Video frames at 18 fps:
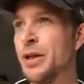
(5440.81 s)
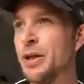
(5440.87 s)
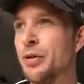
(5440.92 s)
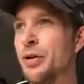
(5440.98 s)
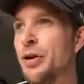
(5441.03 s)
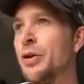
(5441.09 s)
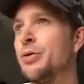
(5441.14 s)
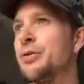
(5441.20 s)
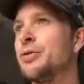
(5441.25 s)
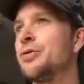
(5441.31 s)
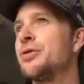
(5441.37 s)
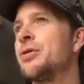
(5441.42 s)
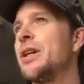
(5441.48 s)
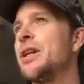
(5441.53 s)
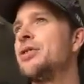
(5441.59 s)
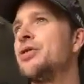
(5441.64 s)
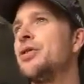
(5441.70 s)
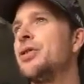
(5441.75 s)
be all
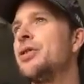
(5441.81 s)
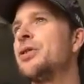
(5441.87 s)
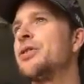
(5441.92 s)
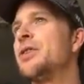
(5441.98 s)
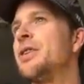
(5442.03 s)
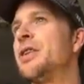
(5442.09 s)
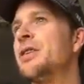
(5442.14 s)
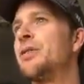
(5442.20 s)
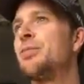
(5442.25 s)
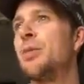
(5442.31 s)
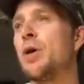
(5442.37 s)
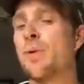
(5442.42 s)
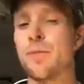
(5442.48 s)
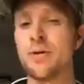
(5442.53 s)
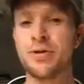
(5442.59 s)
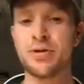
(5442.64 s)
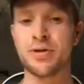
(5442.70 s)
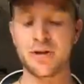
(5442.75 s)
those that join us in this
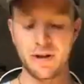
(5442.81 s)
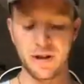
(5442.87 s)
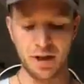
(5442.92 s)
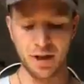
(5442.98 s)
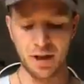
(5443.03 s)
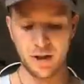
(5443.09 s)
moment.